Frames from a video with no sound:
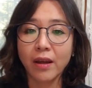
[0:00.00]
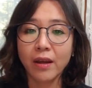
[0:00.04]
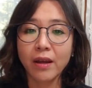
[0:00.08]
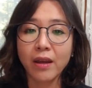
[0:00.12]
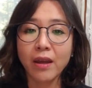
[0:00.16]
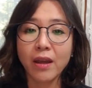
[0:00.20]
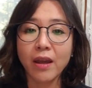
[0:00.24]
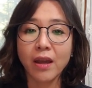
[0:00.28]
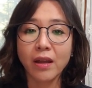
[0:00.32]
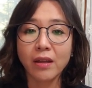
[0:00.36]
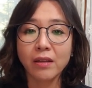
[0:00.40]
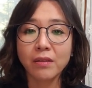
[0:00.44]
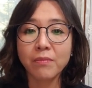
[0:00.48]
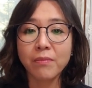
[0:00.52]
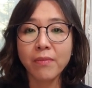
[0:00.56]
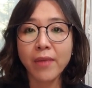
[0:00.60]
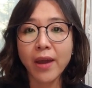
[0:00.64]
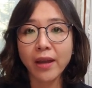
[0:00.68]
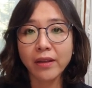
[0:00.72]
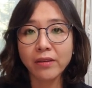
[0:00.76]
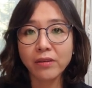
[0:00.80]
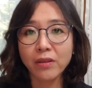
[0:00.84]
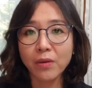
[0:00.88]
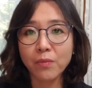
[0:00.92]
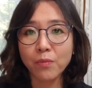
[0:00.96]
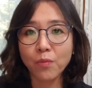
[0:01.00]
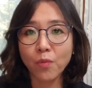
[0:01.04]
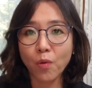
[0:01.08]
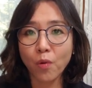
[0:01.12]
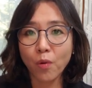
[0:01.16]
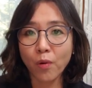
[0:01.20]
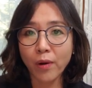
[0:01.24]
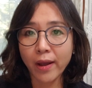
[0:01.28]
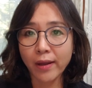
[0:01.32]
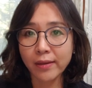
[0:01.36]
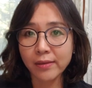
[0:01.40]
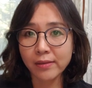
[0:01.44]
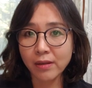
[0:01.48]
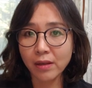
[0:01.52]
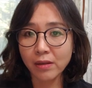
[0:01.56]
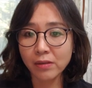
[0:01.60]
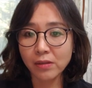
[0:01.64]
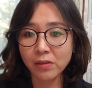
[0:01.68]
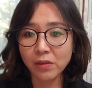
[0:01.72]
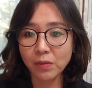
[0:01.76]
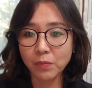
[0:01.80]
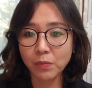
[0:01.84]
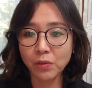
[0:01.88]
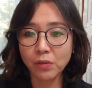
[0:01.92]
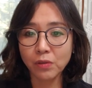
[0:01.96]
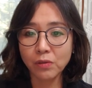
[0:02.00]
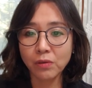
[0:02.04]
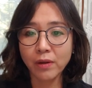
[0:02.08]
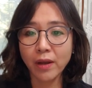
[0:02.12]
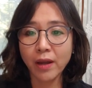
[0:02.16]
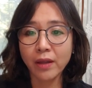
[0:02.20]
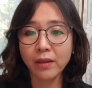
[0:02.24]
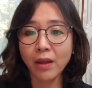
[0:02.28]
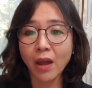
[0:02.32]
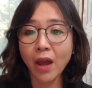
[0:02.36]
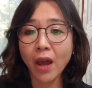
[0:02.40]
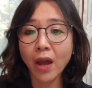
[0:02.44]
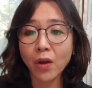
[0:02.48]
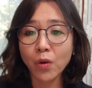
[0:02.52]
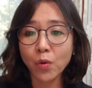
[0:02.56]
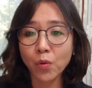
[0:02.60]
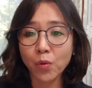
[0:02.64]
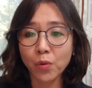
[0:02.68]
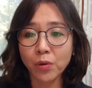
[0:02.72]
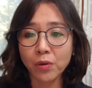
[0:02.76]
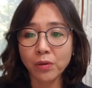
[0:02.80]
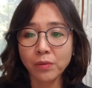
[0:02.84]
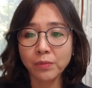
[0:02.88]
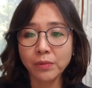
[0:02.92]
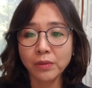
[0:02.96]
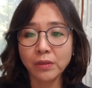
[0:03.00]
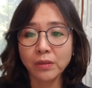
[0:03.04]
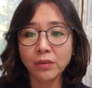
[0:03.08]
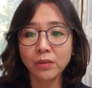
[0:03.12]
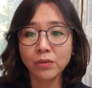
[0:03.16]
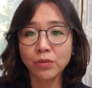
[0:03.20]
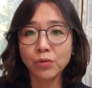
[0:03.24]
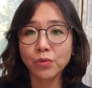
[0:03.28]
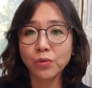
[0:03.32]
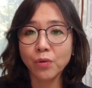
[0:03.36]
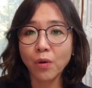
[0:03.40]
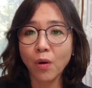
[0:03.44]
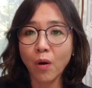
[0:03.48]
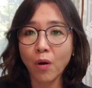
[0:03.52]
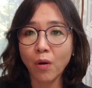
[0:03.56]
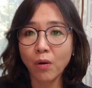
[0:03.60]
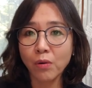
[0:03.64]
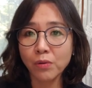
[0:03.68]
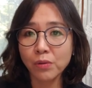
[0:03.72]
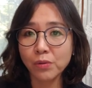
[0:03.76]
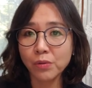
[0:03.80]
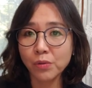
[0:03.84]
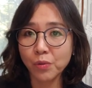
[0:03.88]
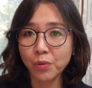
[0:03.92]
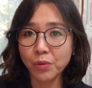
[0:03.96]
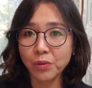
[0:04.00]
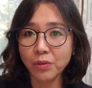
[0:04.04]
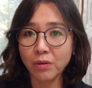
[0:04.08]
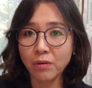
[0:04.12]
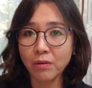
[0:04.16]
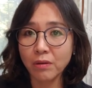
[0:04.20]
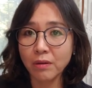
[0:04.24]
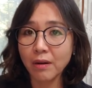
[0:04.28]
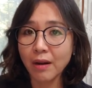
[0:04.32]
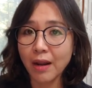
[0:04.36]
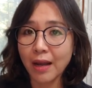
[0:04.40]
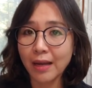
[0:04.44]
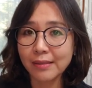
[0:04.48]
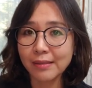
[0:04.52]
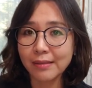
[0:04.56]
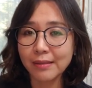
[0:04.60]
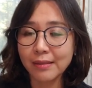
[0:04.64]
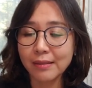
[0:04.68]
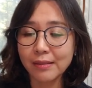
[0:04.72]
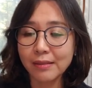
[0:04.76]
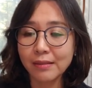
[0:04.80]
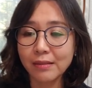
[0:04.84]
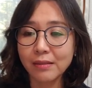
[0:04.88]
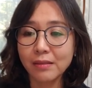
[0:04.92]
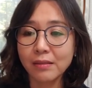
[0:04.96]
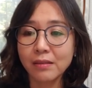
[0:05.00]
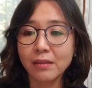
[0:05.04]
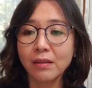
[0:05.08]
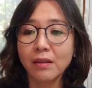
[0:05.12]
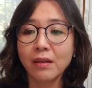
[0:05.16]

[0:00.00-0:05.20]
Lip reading: and make them more accessible and equitable to all social classes.